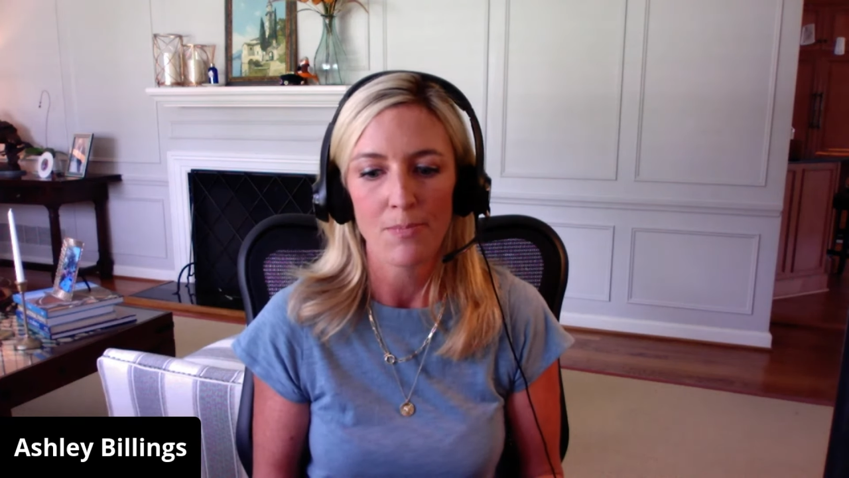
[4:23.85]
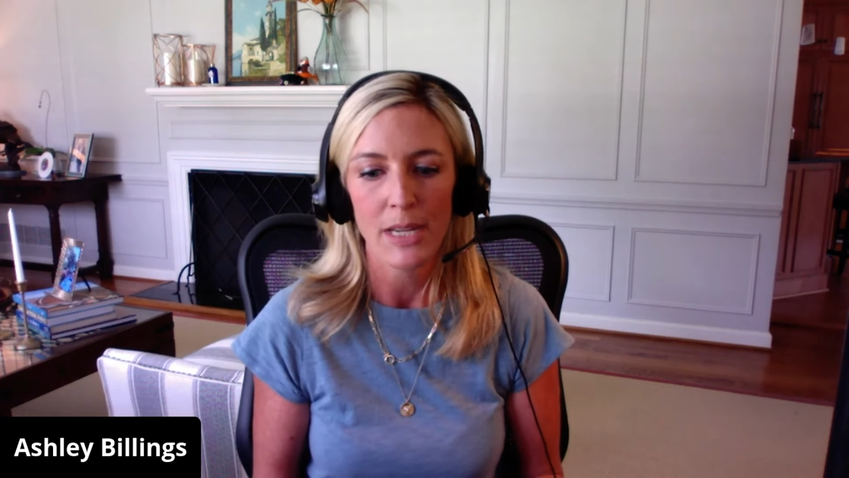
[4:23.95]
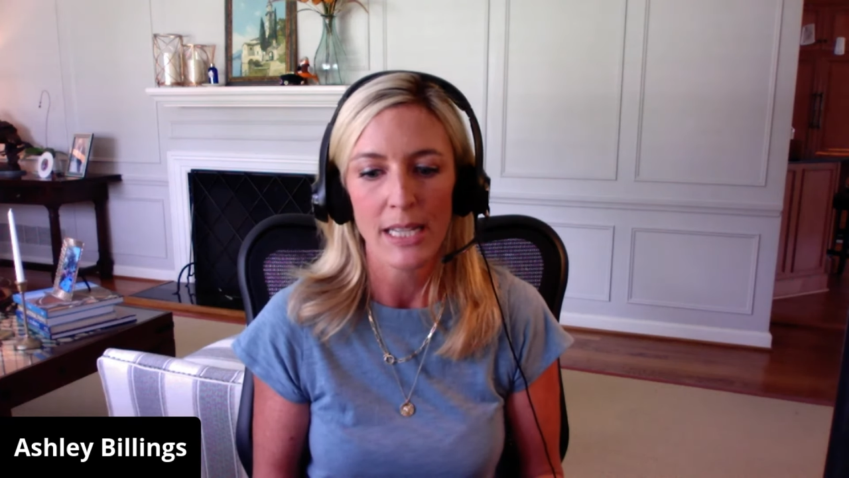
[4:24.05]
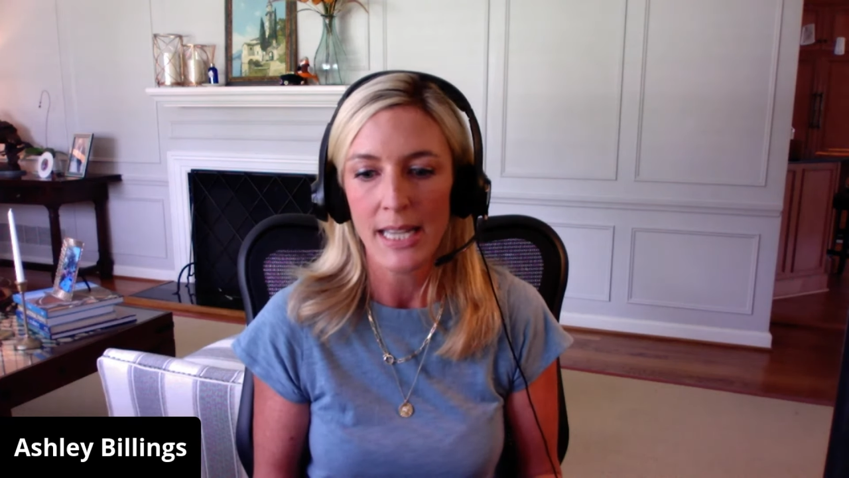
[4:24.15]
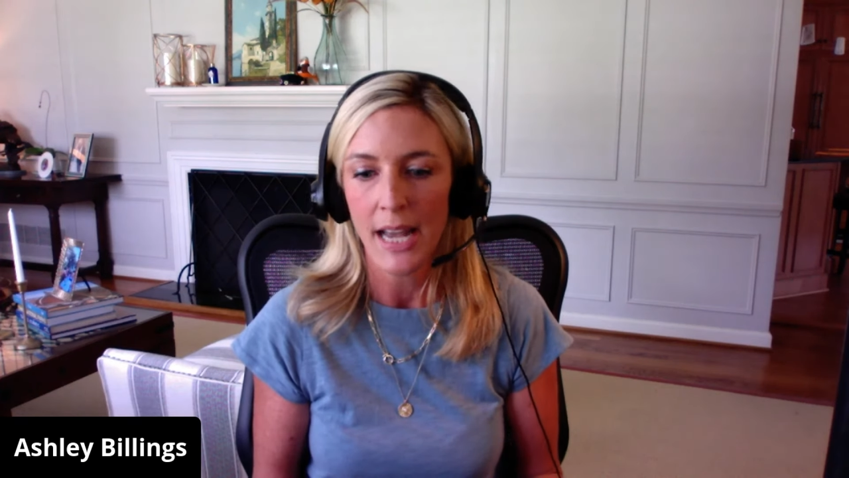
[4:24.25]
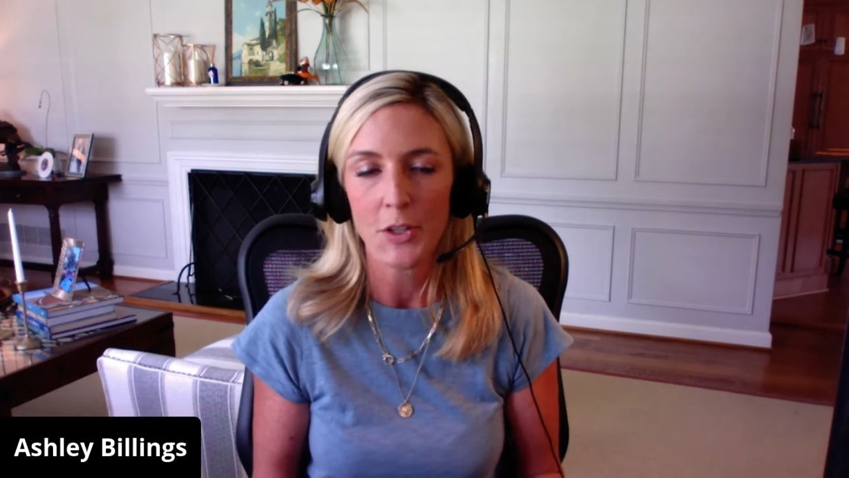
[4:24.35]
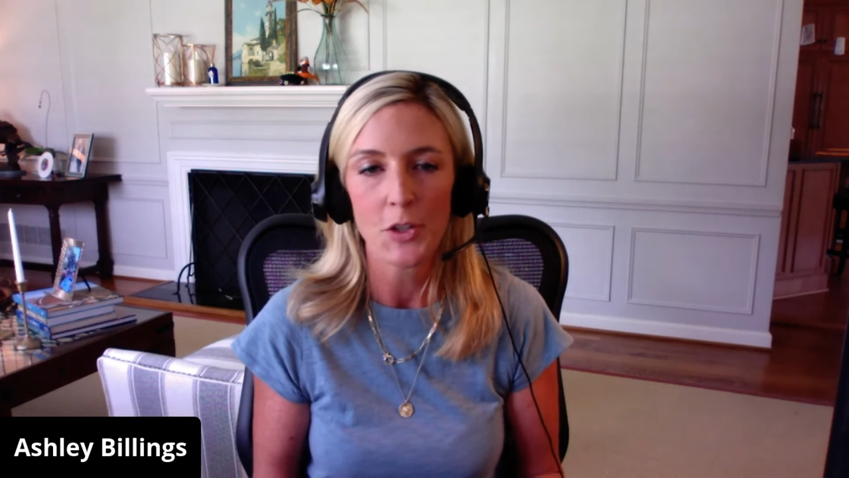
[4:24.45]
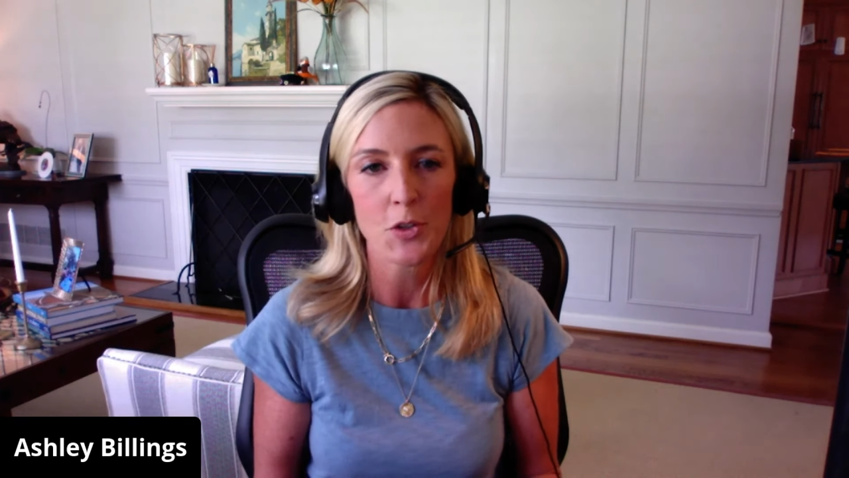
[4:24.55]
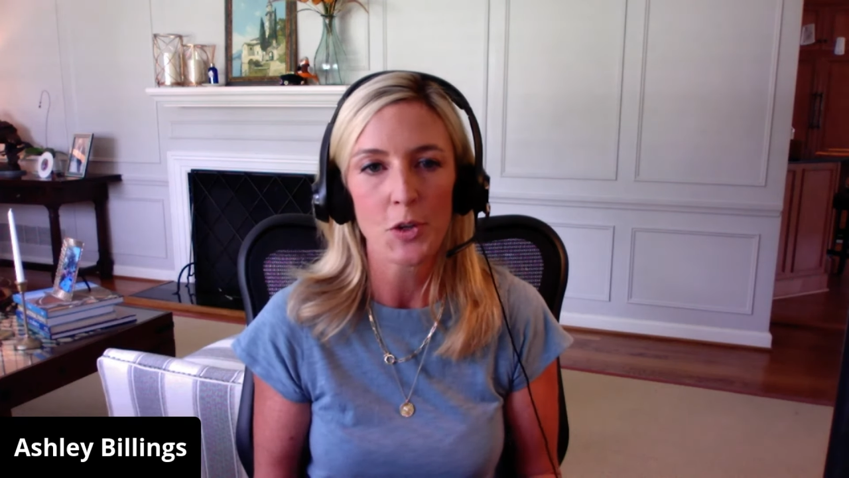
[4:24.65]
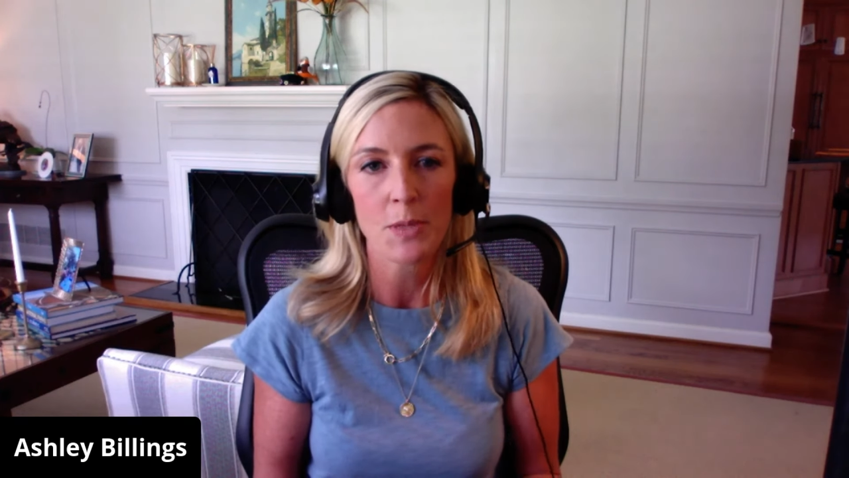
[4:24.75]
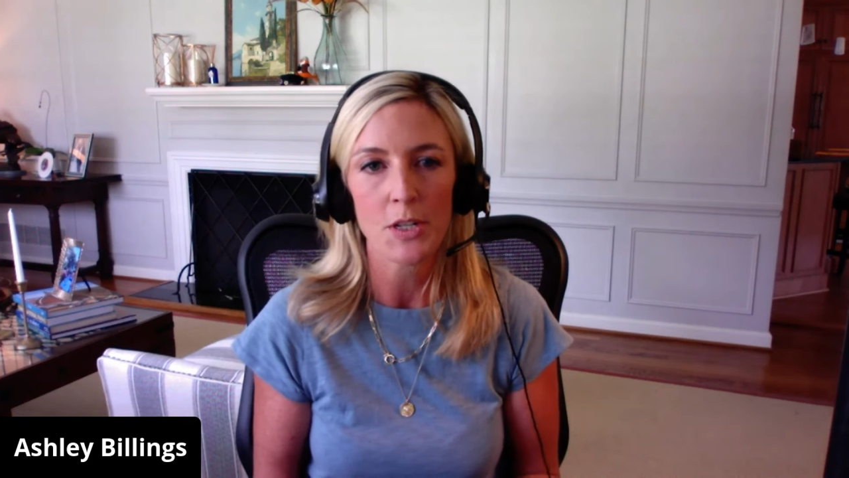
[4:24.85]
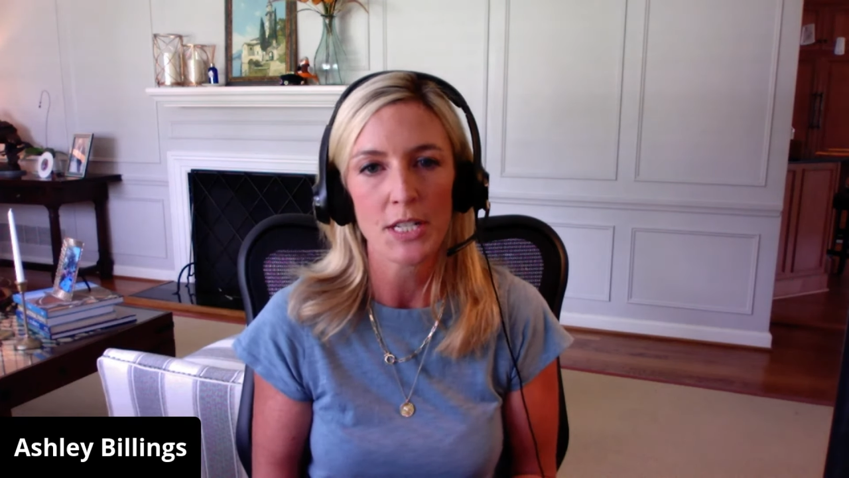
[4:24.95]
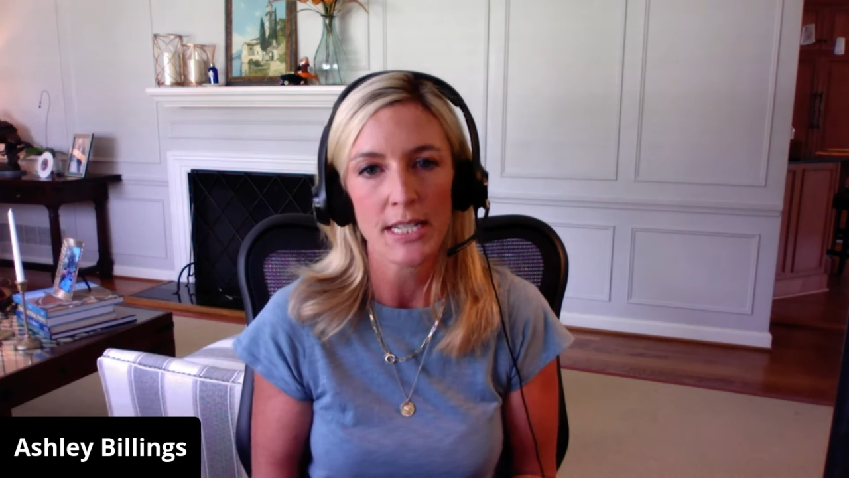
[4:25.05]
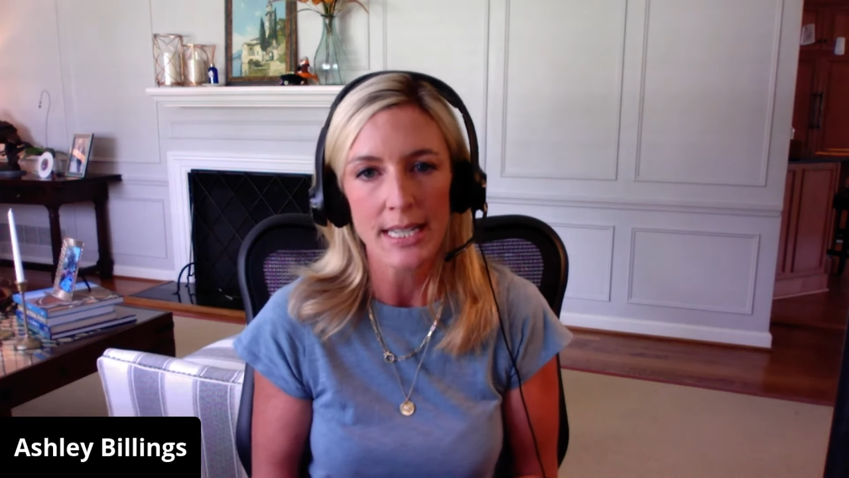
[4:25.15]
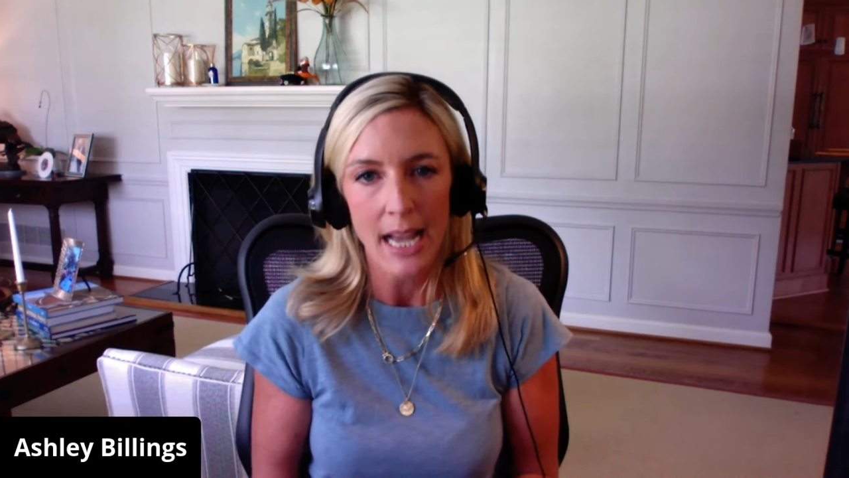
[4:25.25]
Inside the newsroom, there's
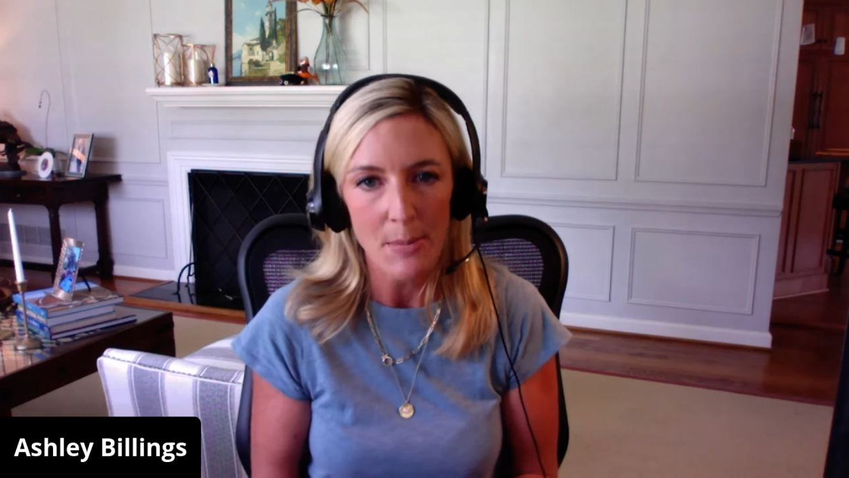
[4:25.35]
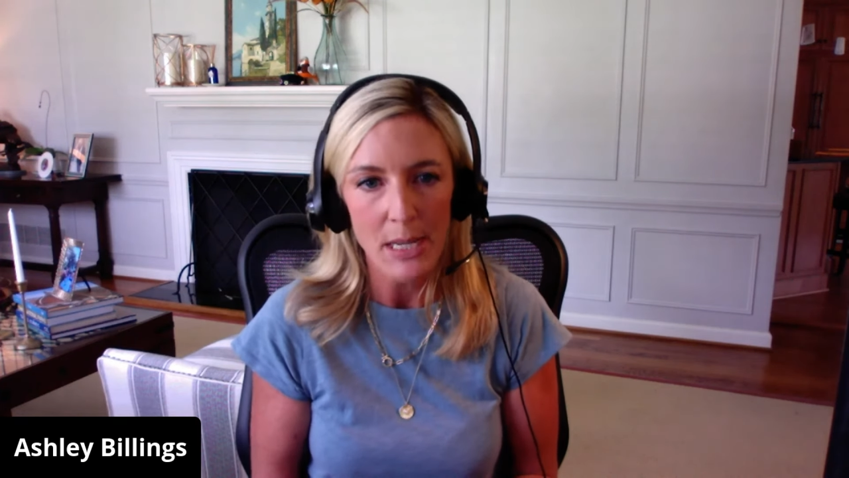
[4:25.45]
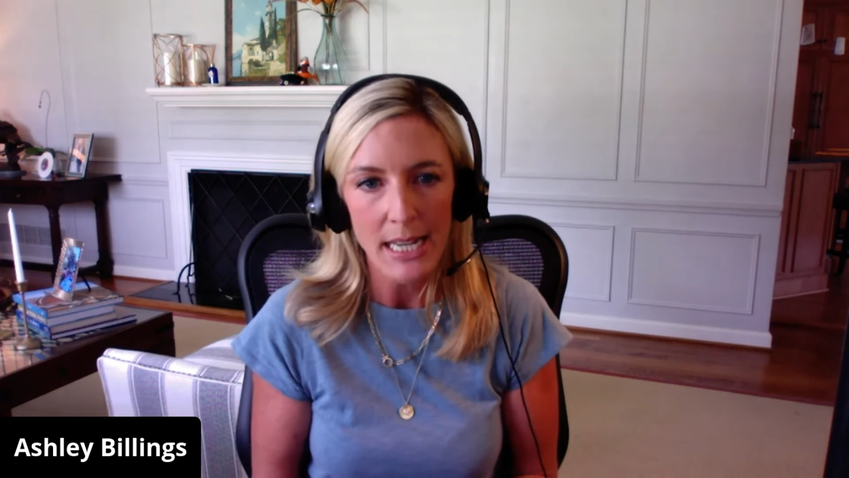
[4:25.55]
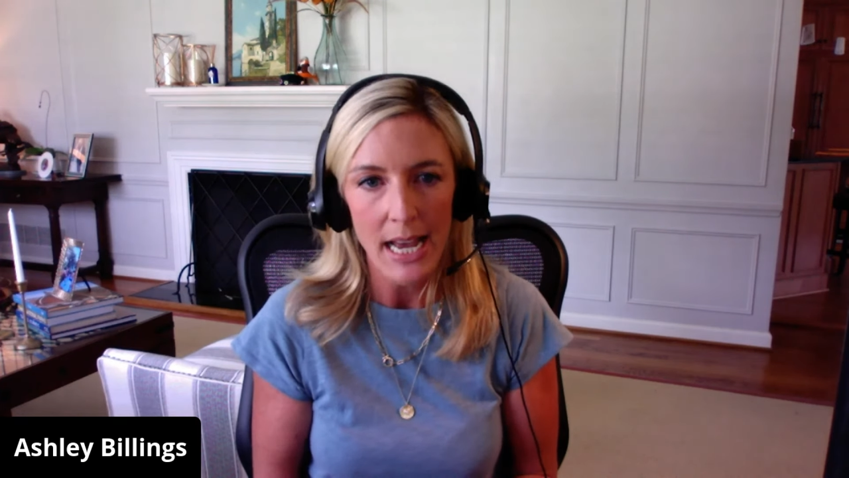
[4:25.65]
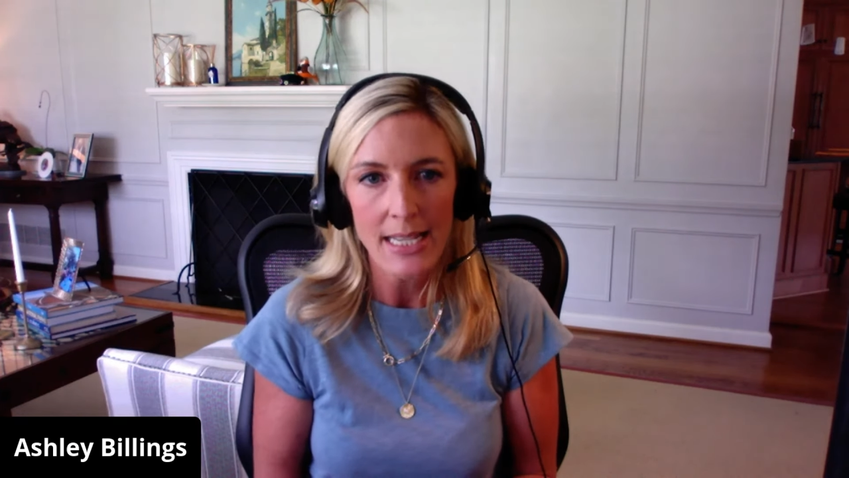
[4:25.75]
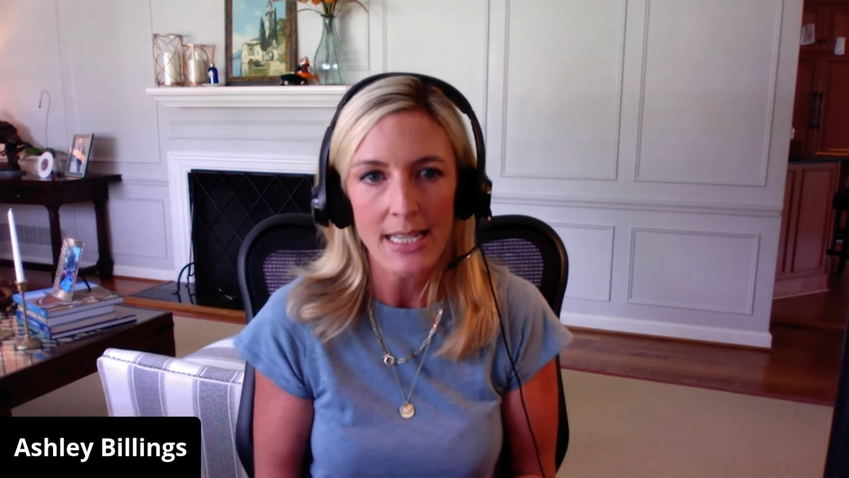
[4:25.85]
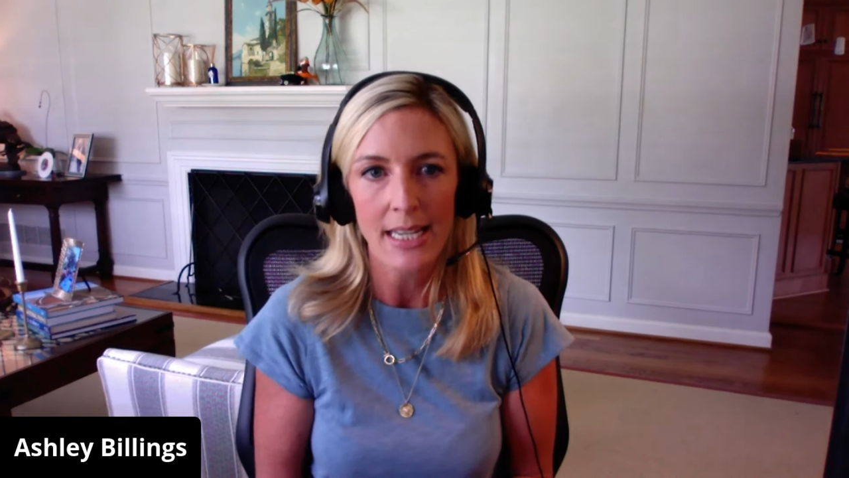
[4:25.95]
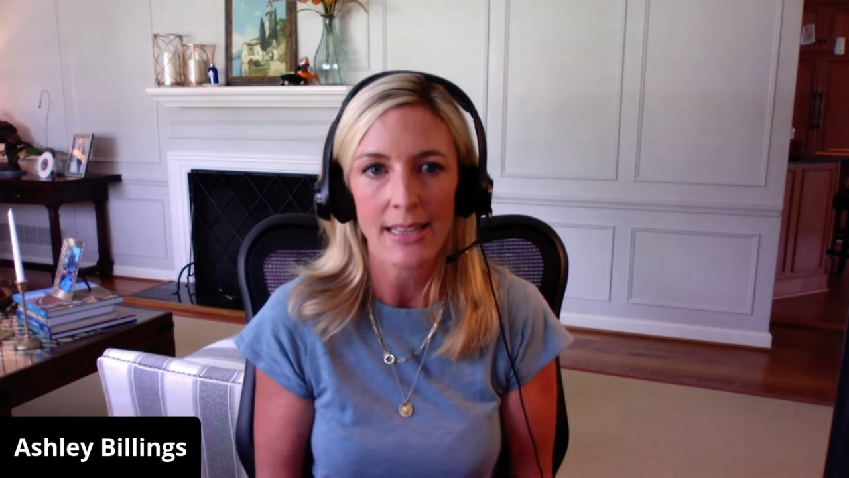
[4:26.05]
an assignment desk,